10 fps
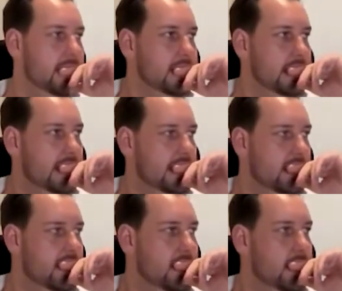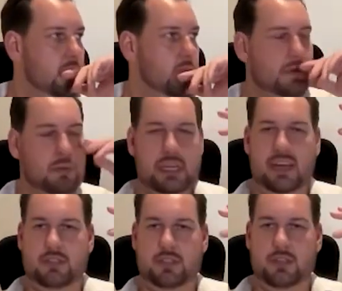then we would
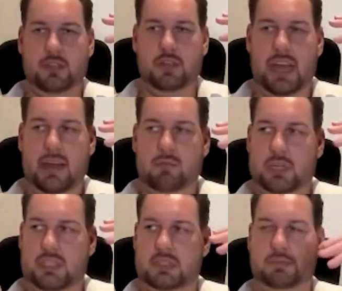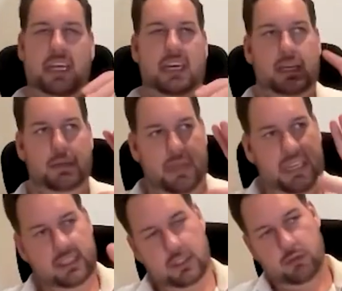have to look okay what does it meaning it
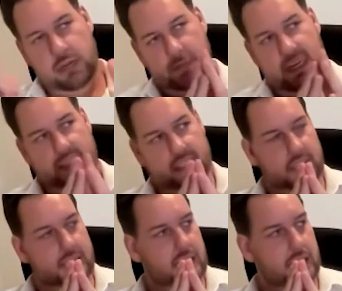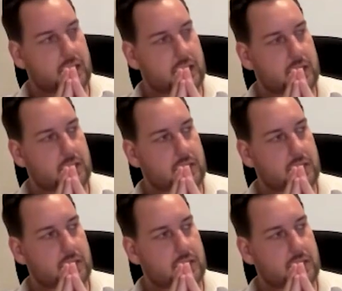means the red blood cells they're